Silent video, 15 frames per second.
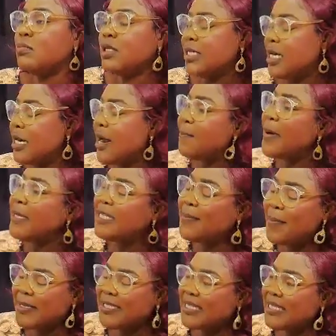There are petty,
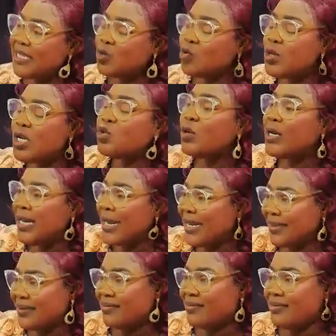petty things you need to learn.
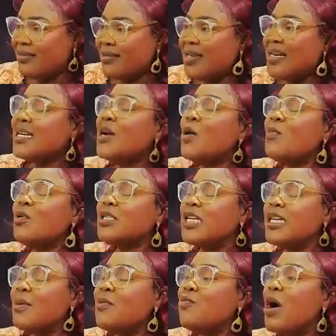Now, boss, and
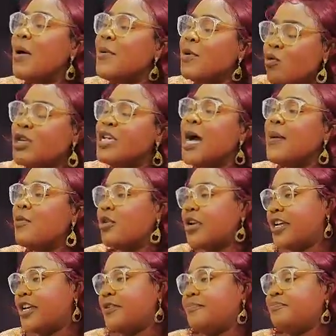never will have a cool yam okay.
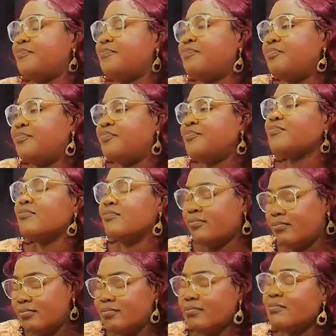It's true.
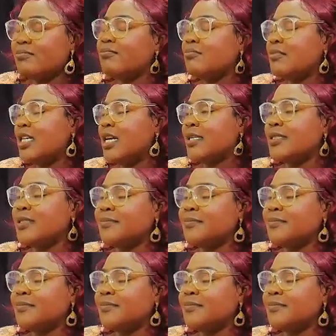And that's